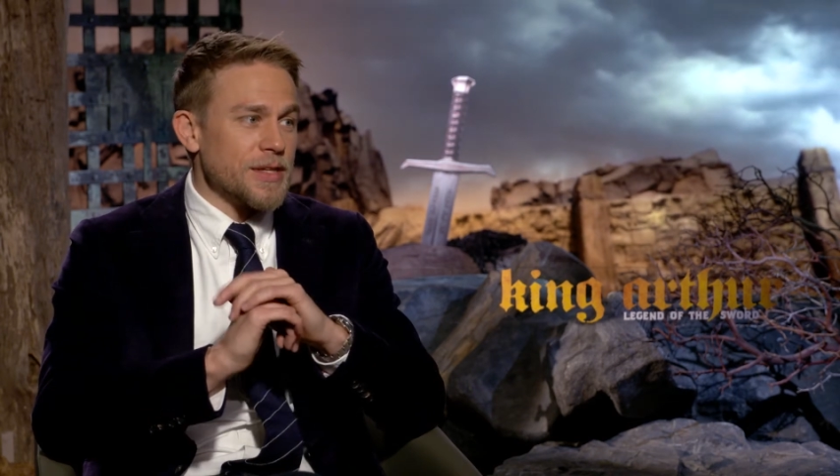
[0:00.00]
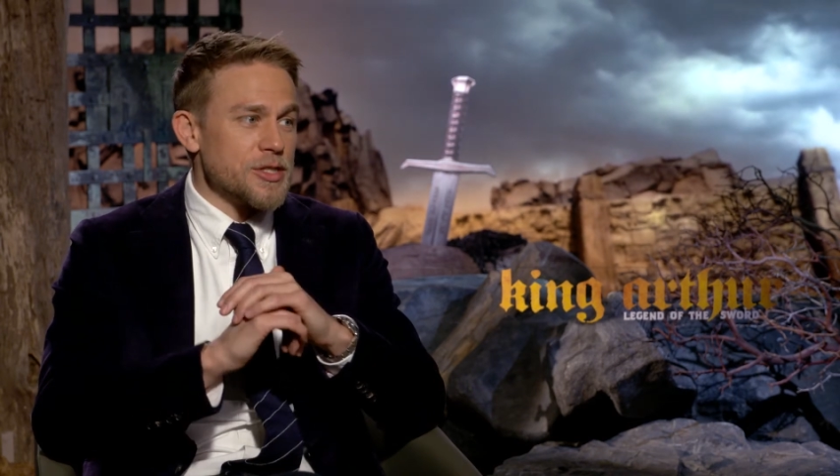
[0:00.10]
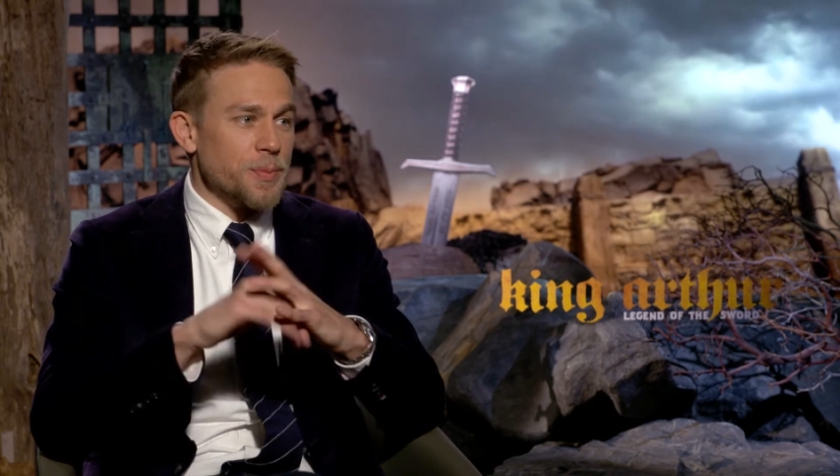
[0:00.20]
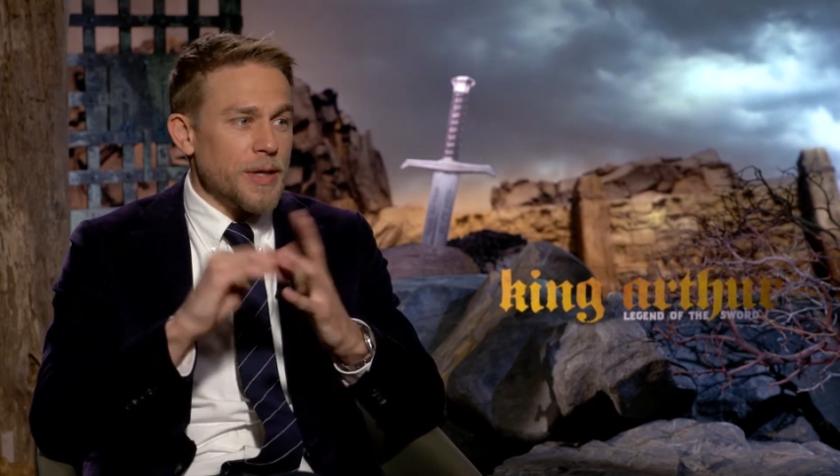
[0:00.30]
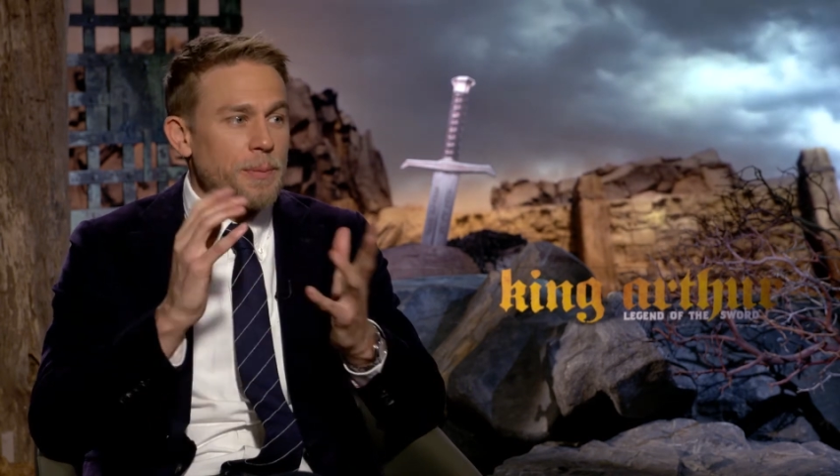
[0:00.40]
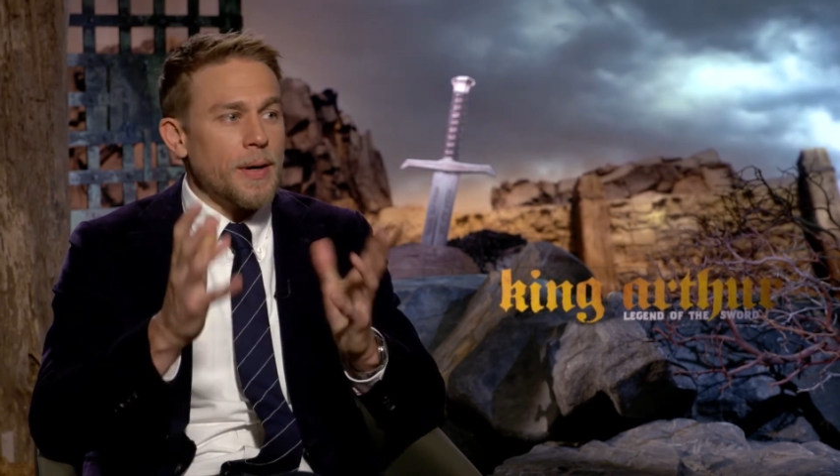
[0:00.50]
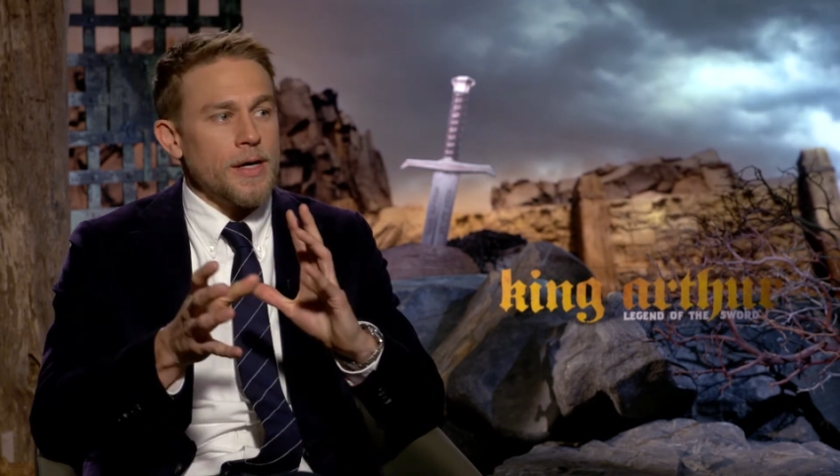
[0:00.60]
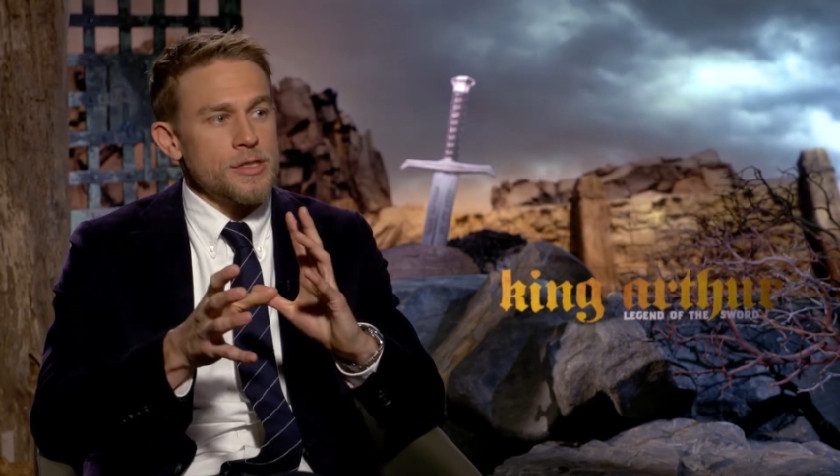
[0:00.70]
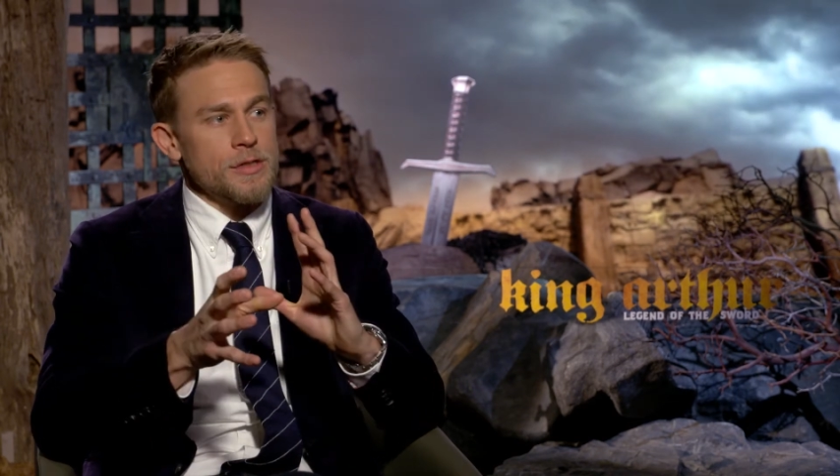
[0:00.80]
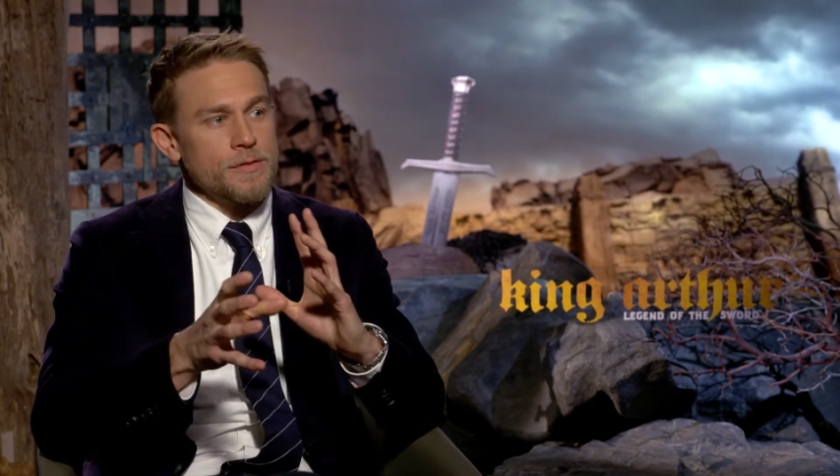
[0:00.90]
that's a big
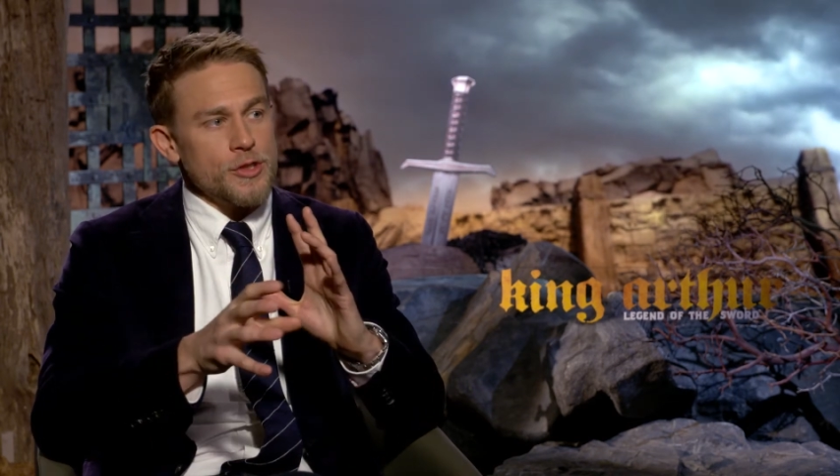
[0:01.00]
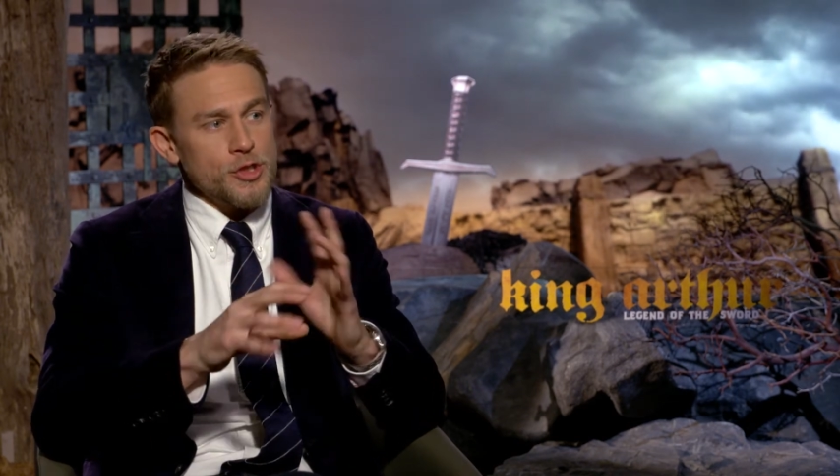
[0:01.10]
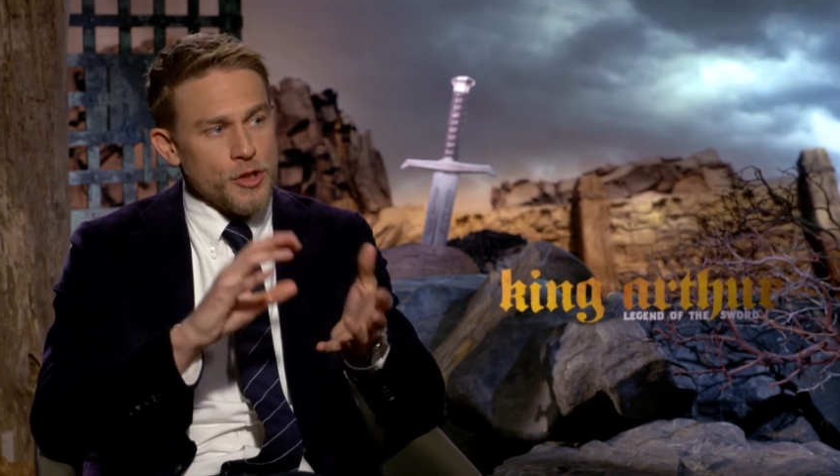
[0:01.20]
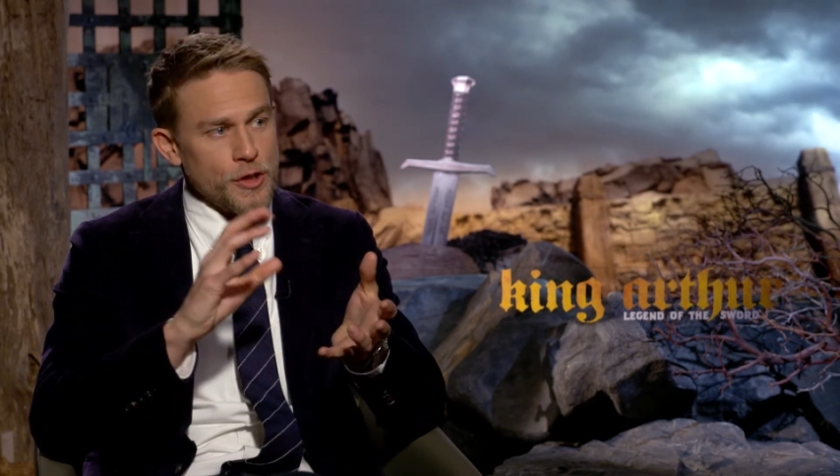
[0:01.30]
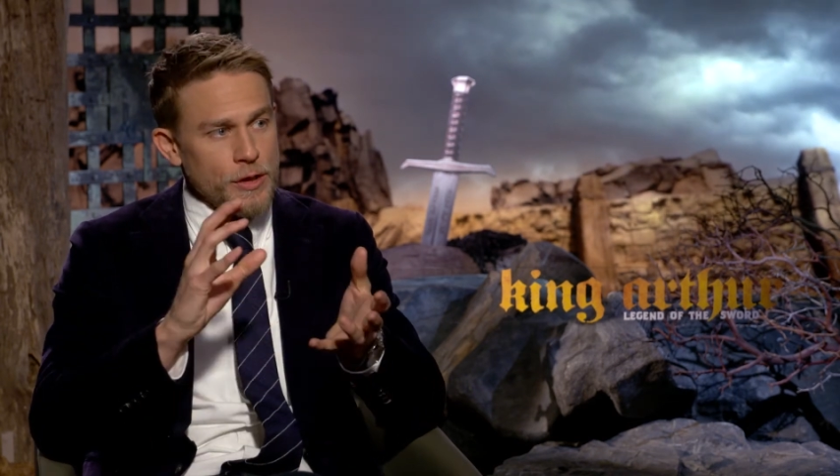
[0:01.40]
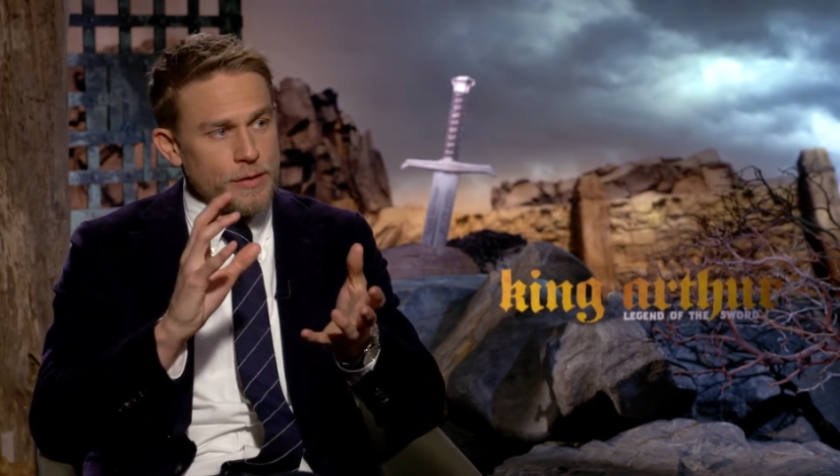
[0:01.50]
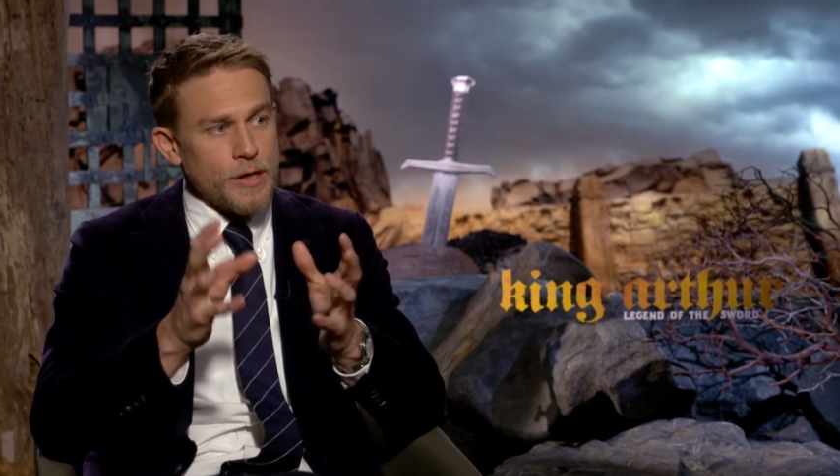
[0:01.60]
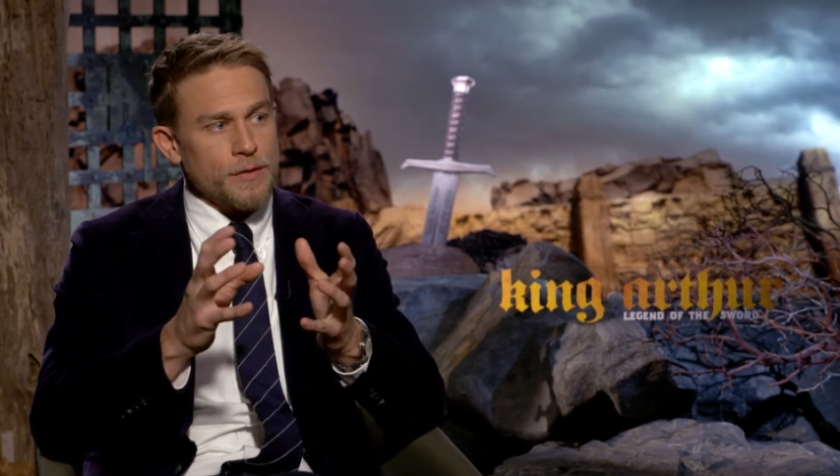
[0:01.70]
part of the journey that